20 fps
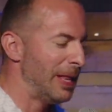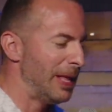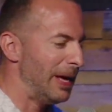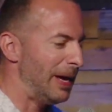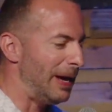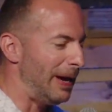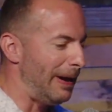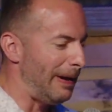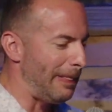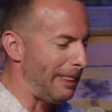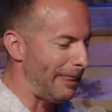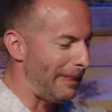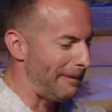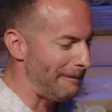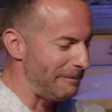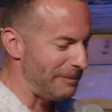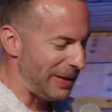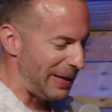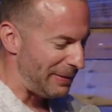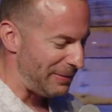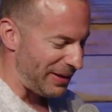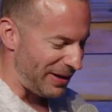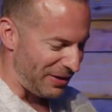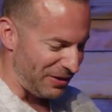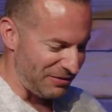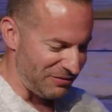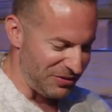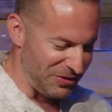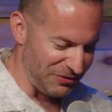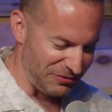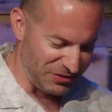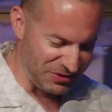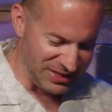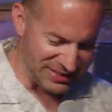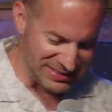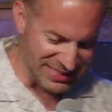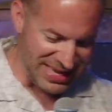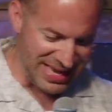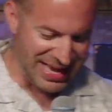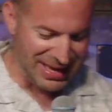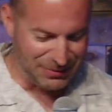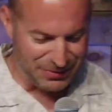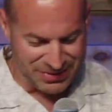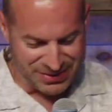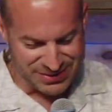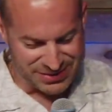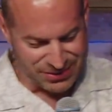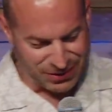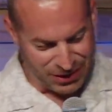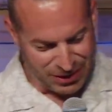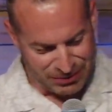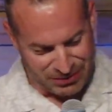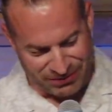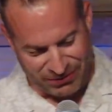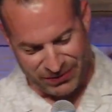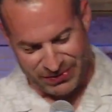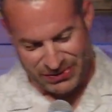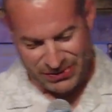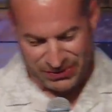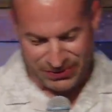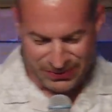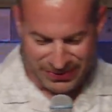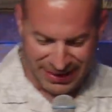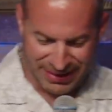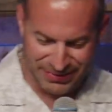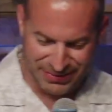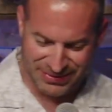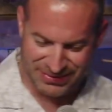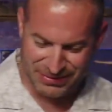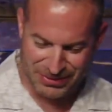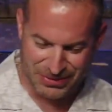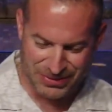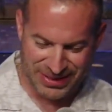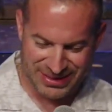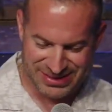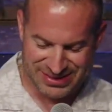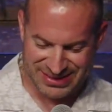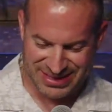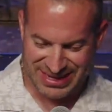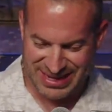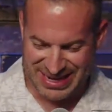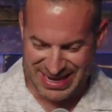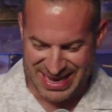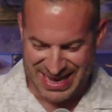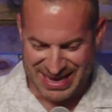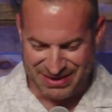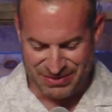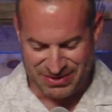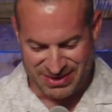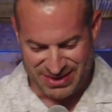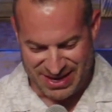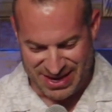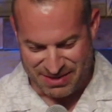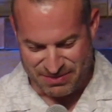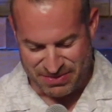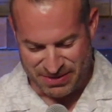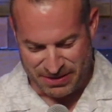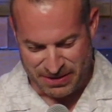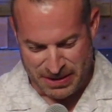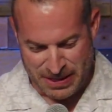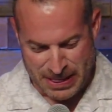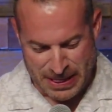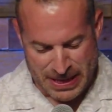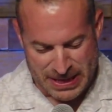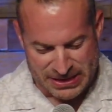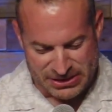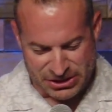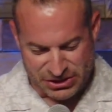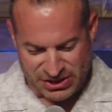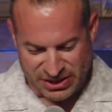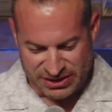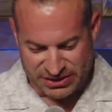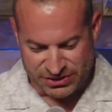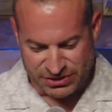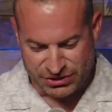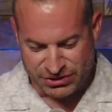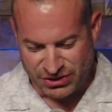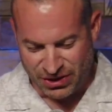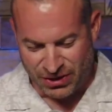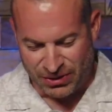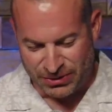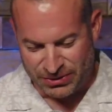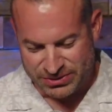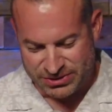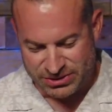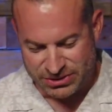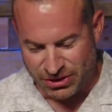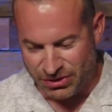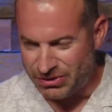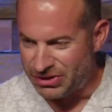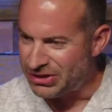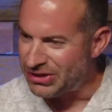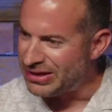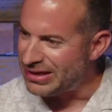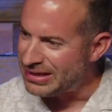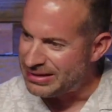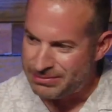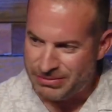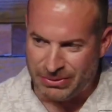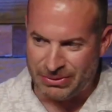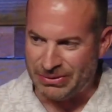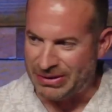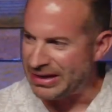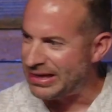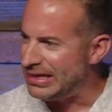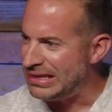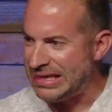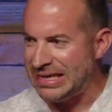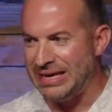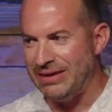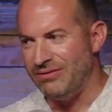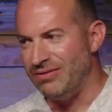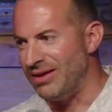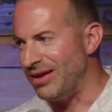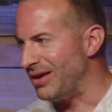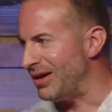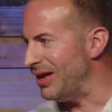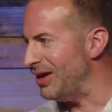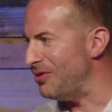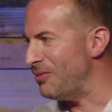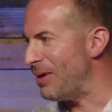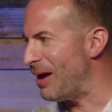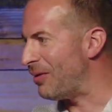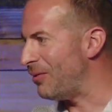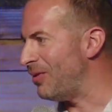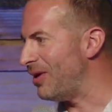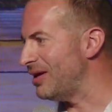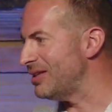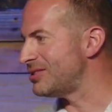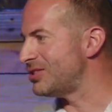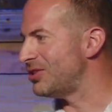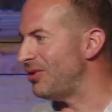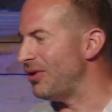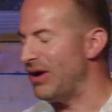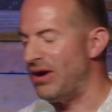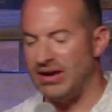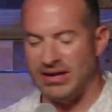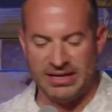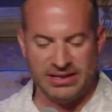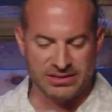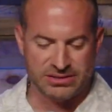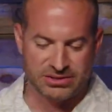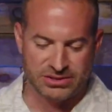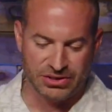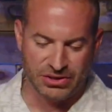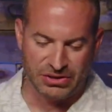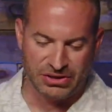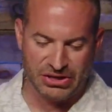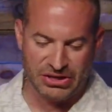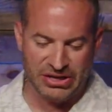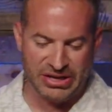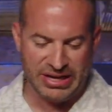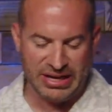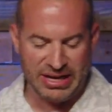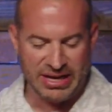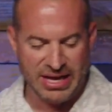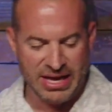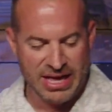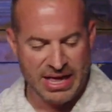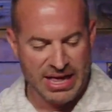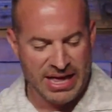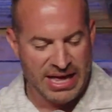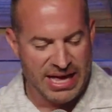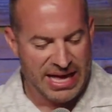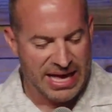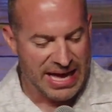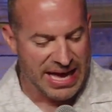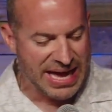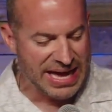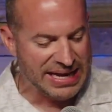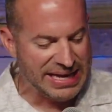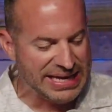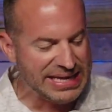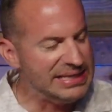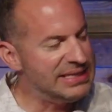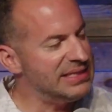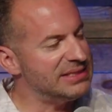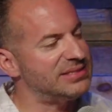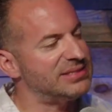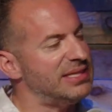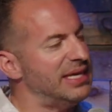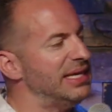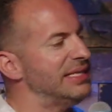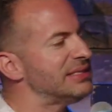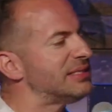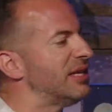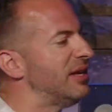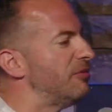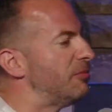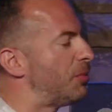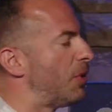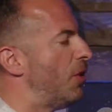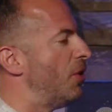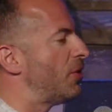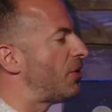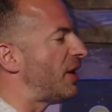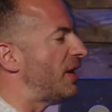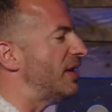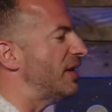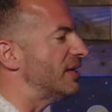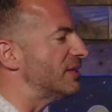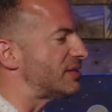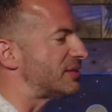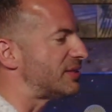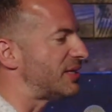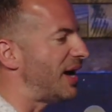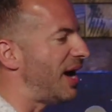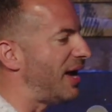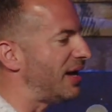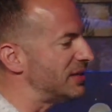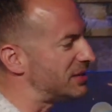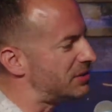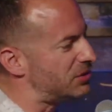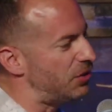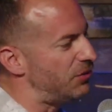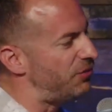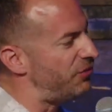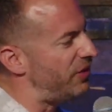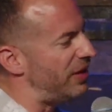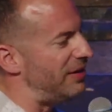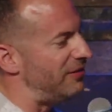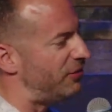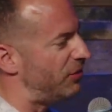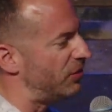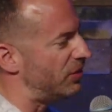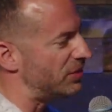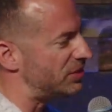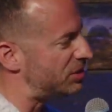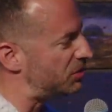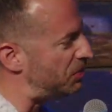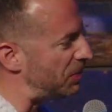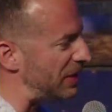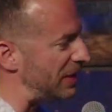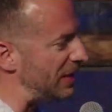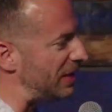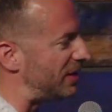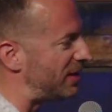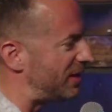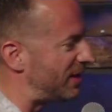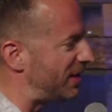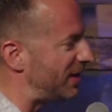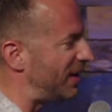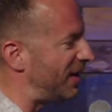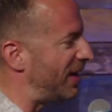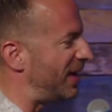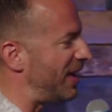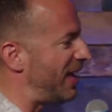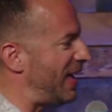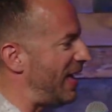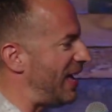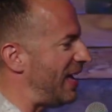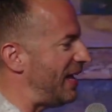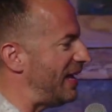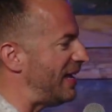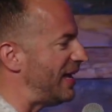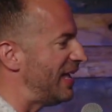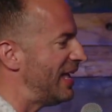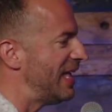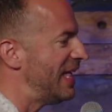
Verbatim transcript: uh, I, I, don't even know if you guys end with a song, but if we do, I would request to kind of end with that. But just he is so, so good in the morning, in the evening, no matter what is going on, he is so good. And, and in the season of brokenness, God is so faithful to speak. And